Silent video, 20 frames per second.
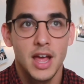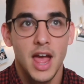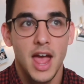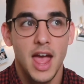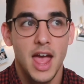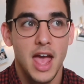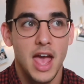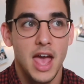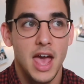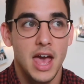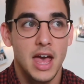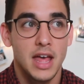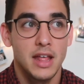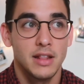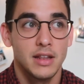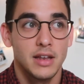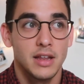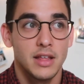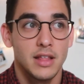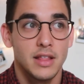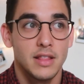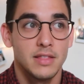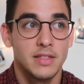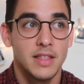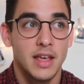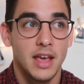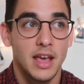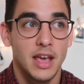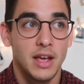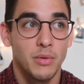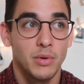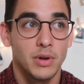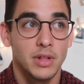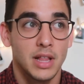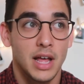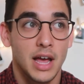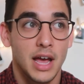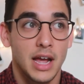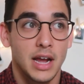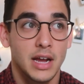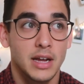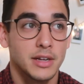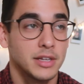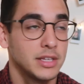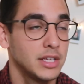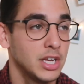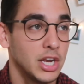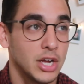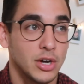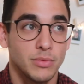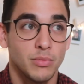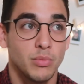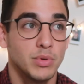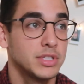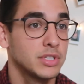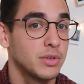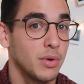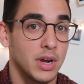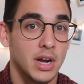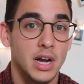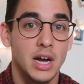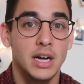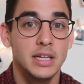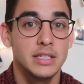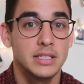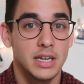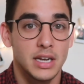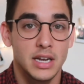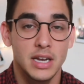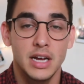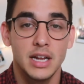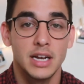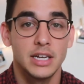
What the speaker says: and they were like, you know, what's going on, da da da.